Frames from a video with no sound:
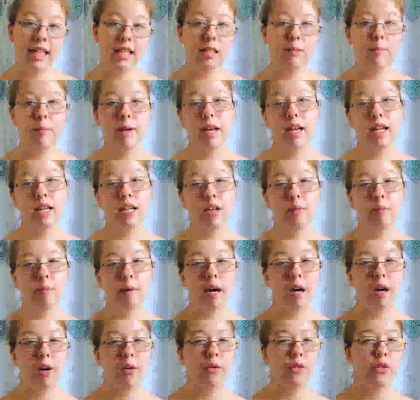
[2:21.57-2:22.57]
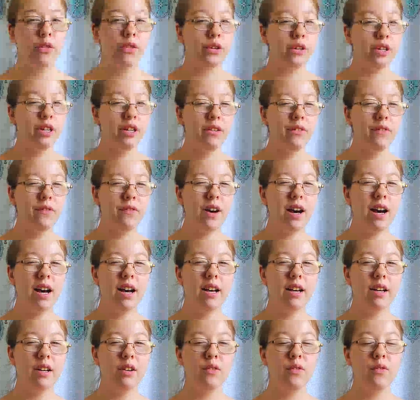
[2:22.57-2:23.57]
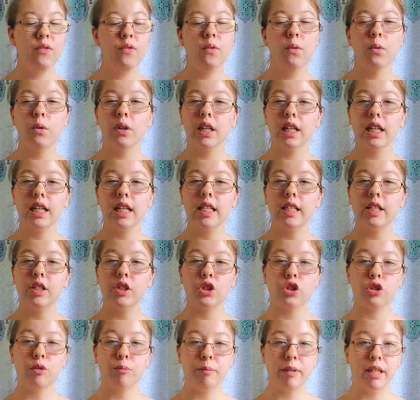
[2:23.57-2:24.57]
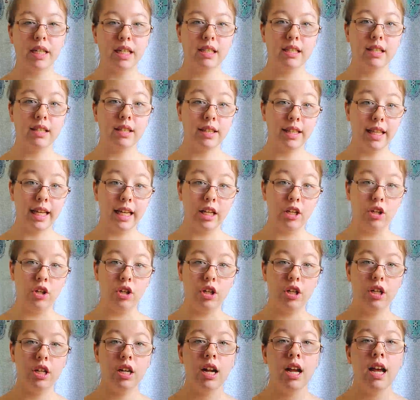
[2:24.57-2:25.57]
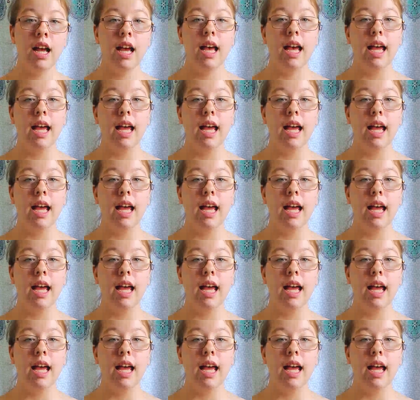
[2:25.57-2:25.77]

has been about 35, 40-ish minutes later